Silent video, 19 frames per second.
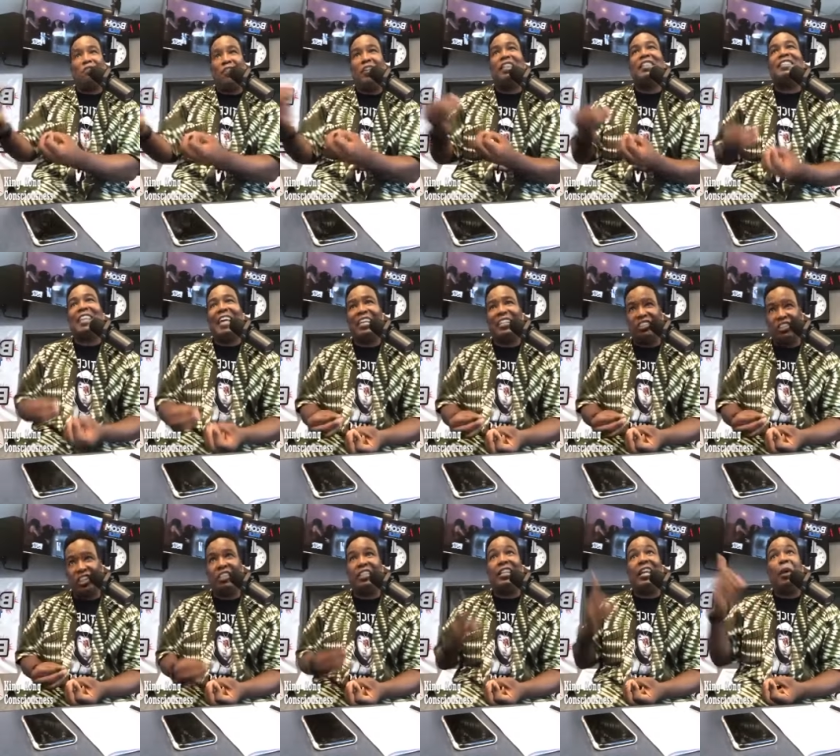to finish that
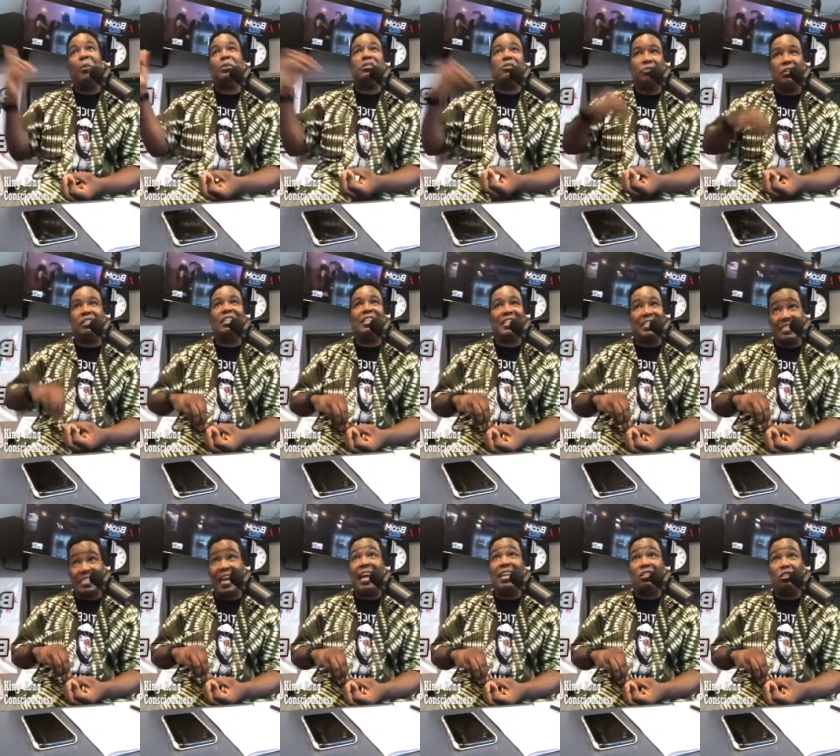agenda that was originally
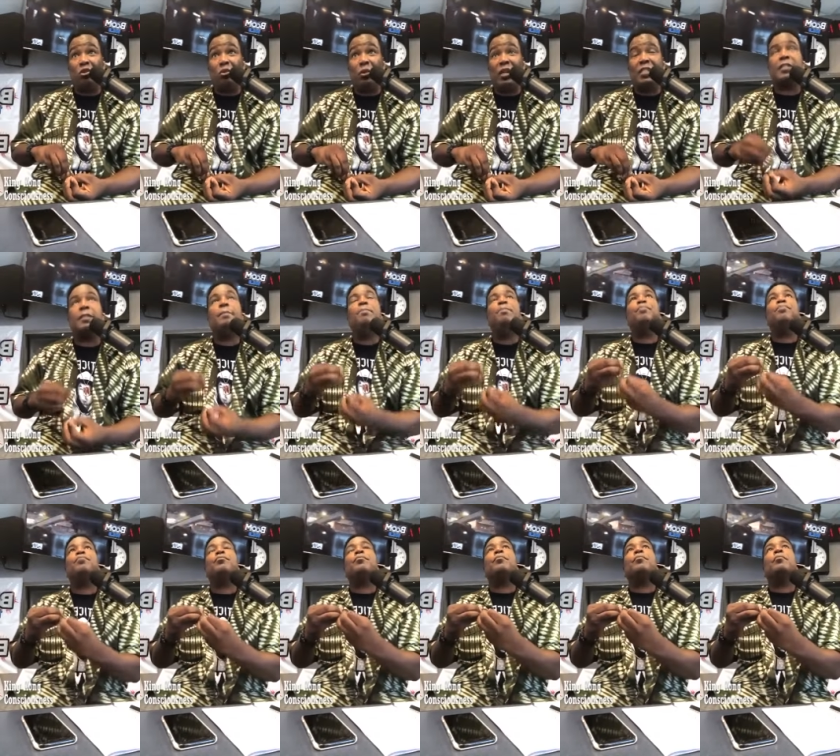assigned to us.
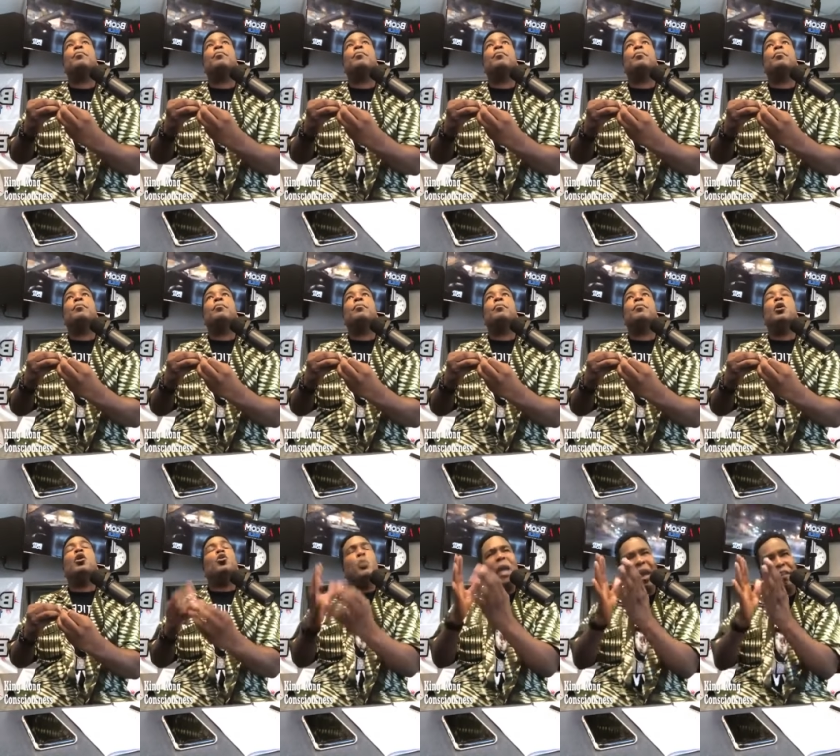
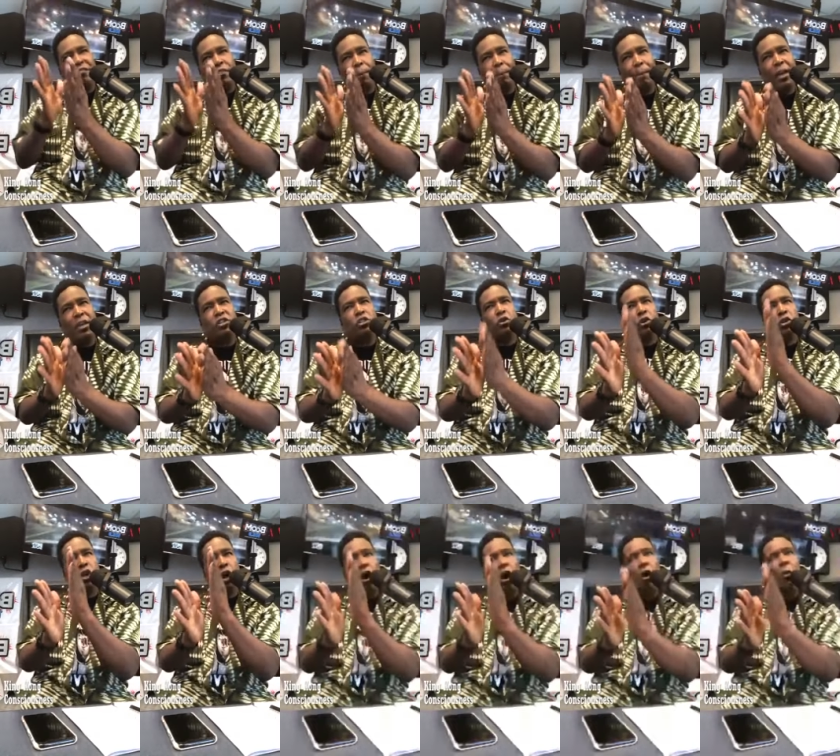We have to make
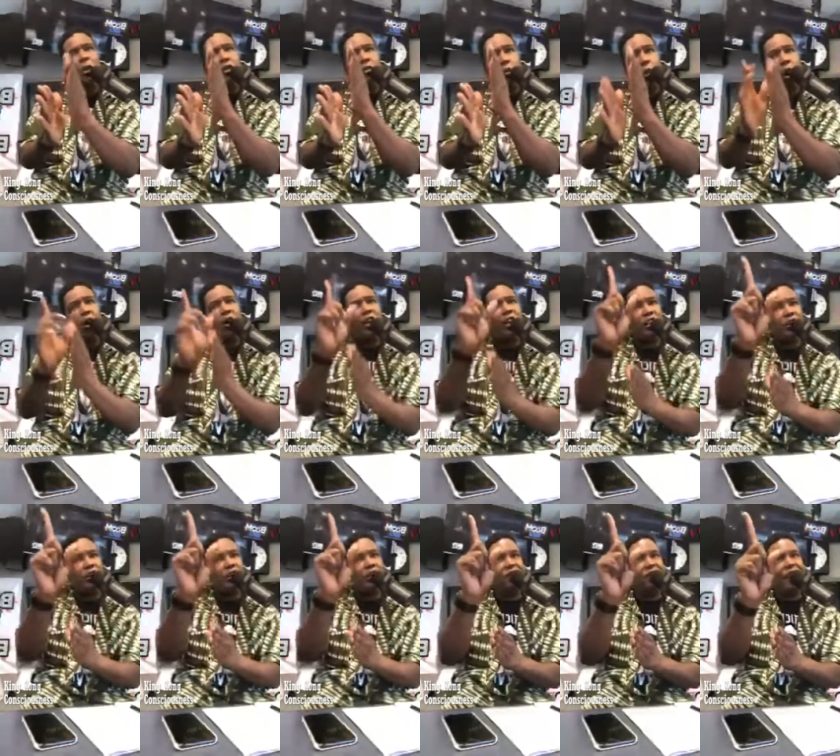sure you're always walking
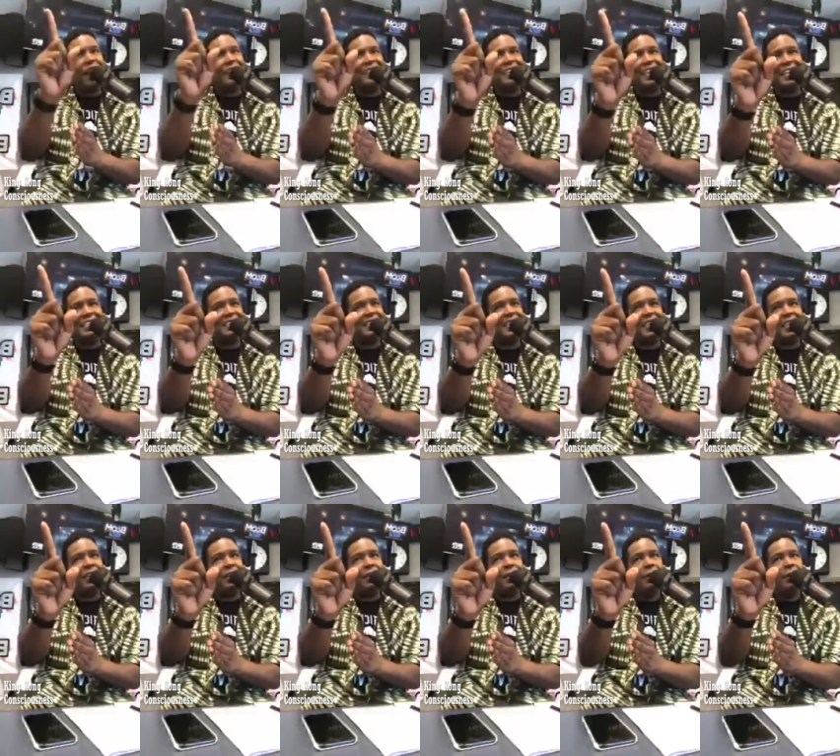your divine
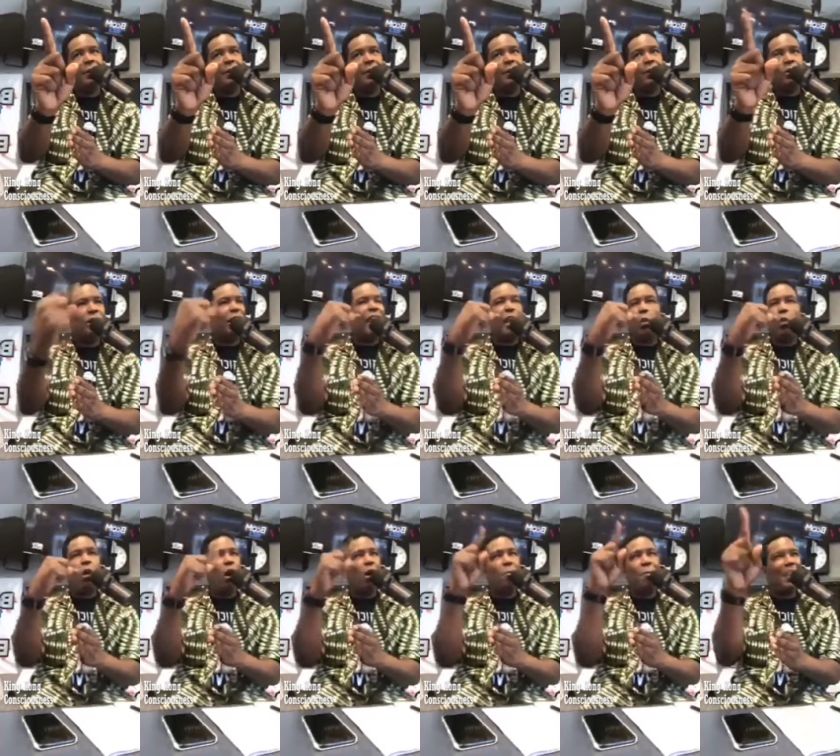destiny. You
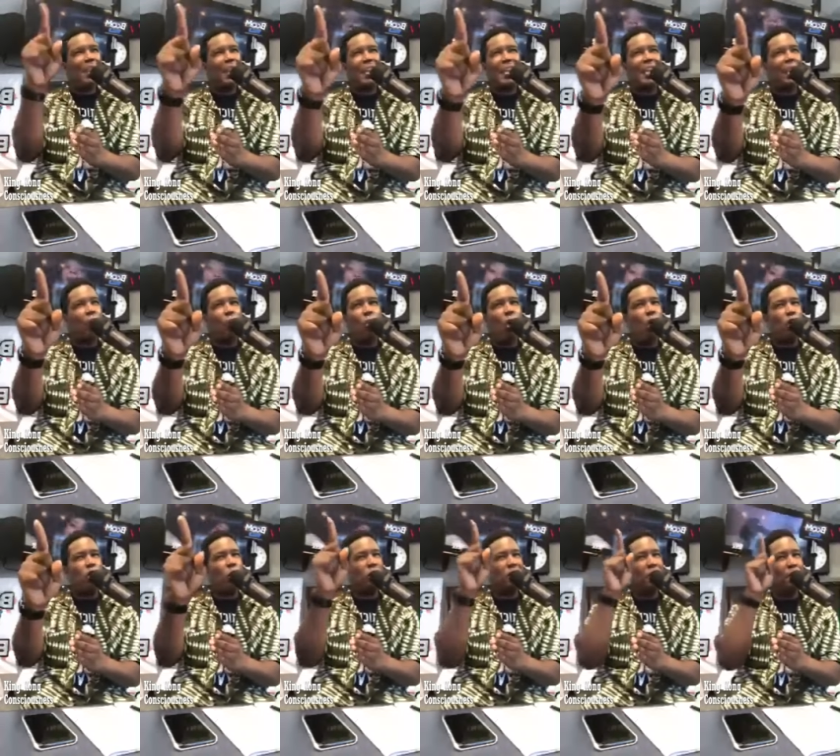can't walk mine, I can't
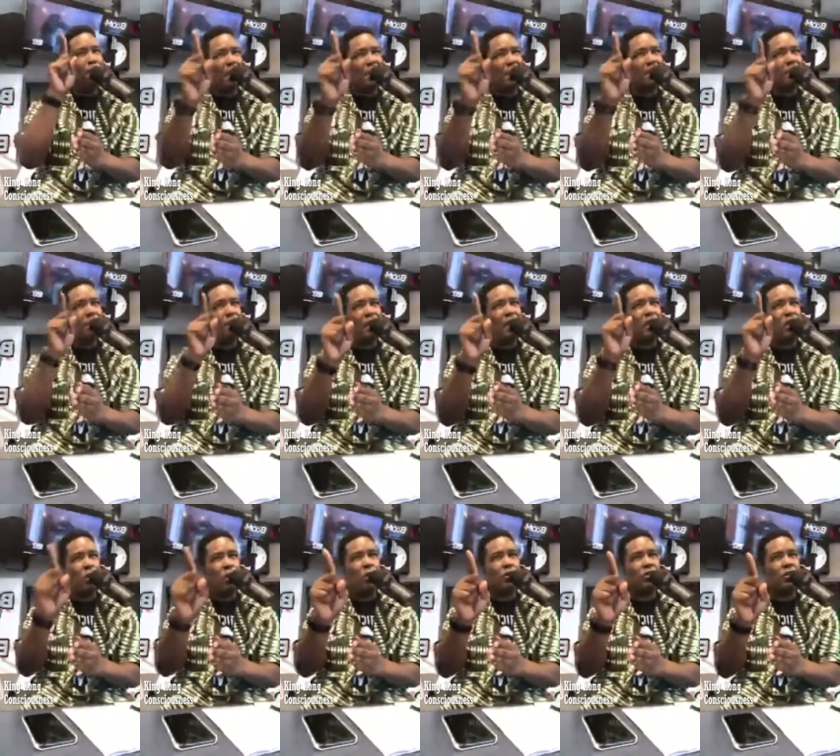walk yours. It must be
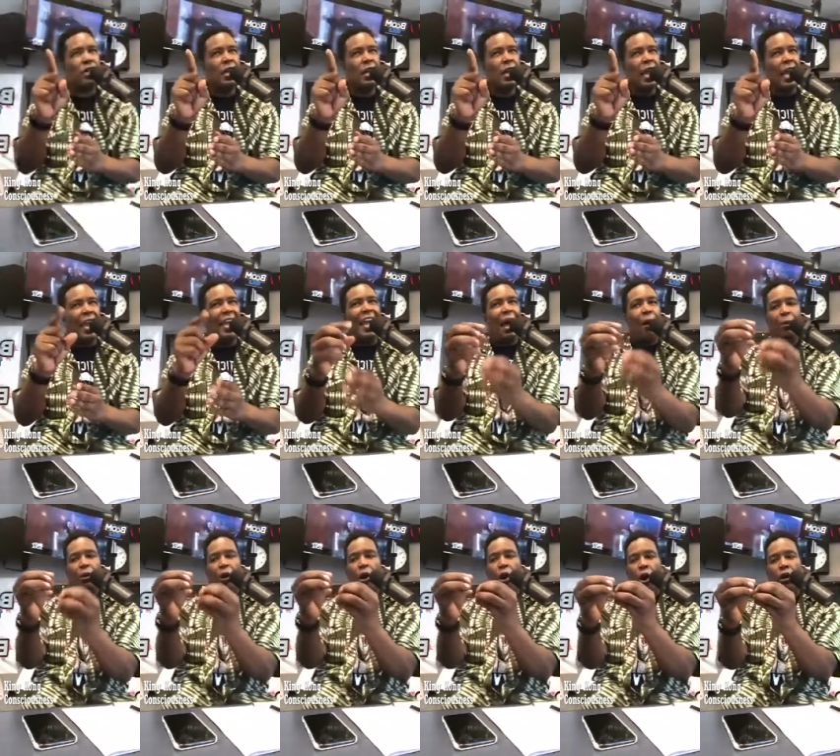yours. And I
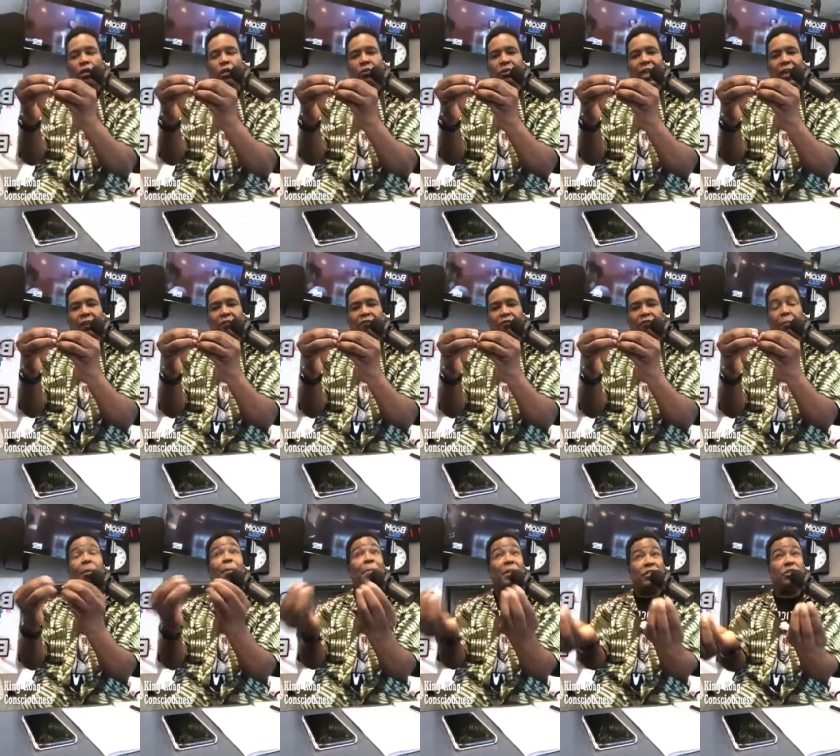would argue that
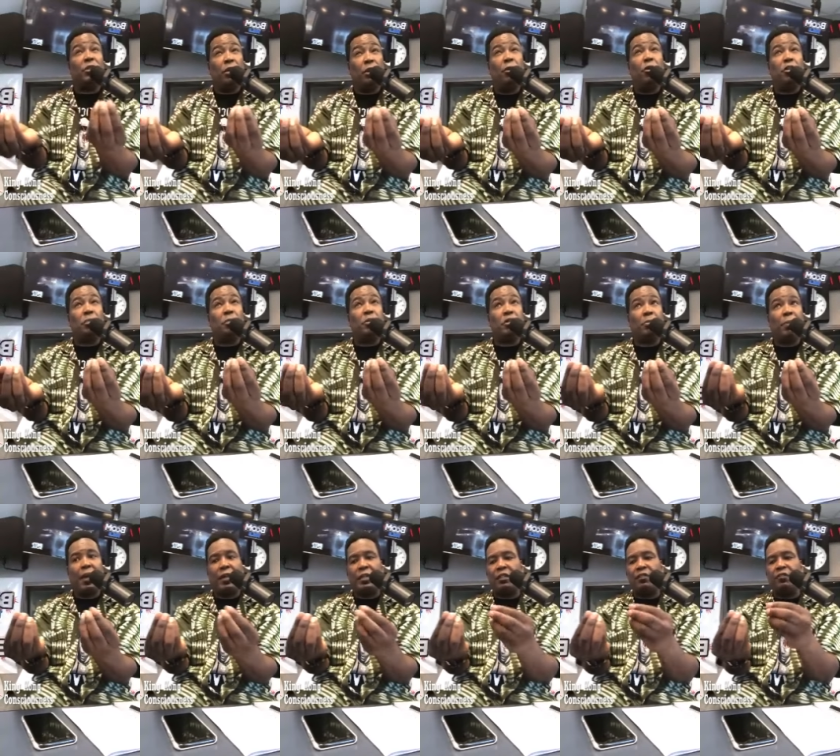from a mental illness
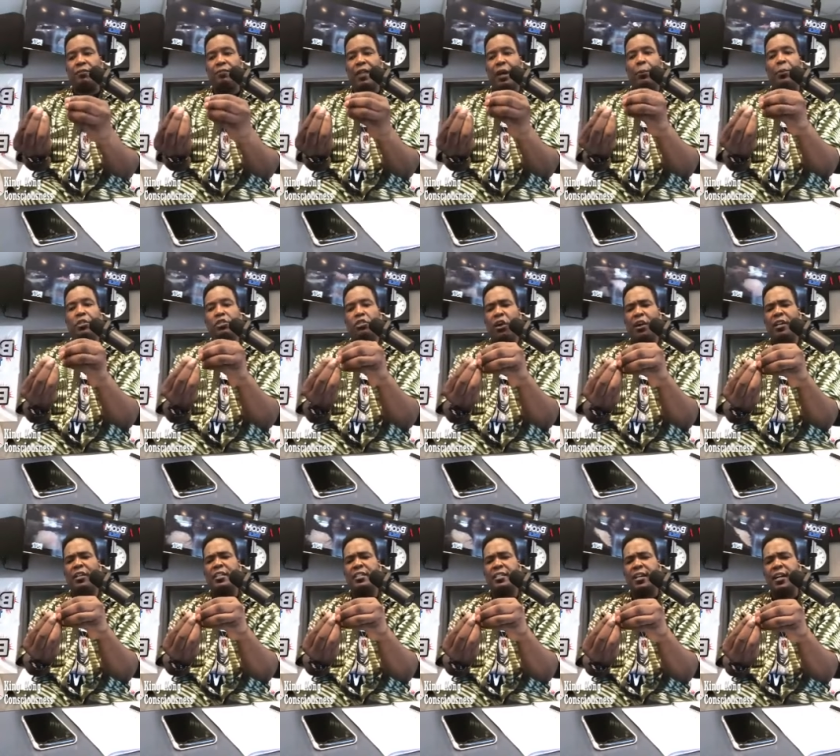perspective that we
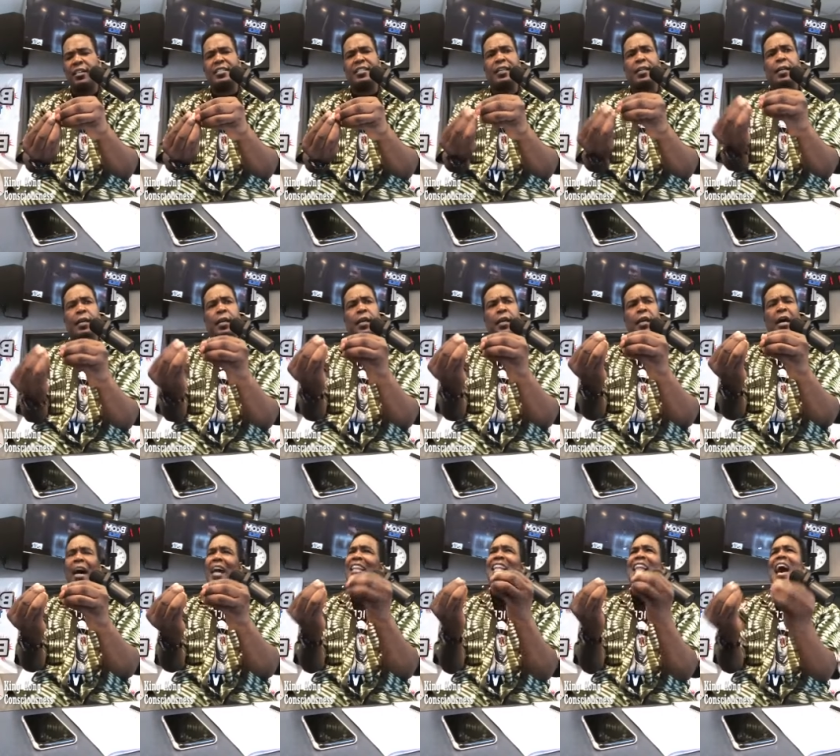started discussing,
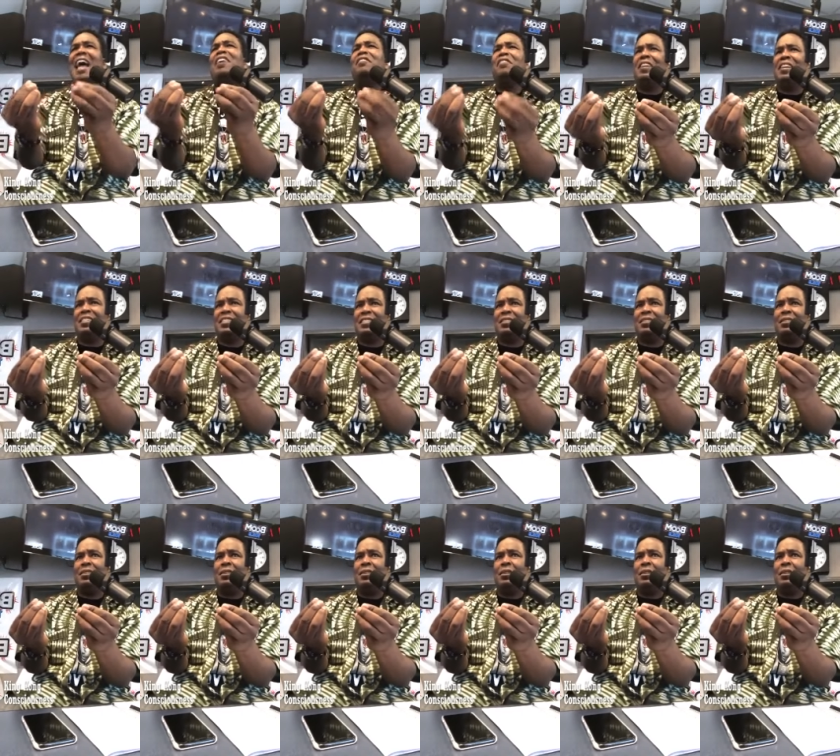a lot of us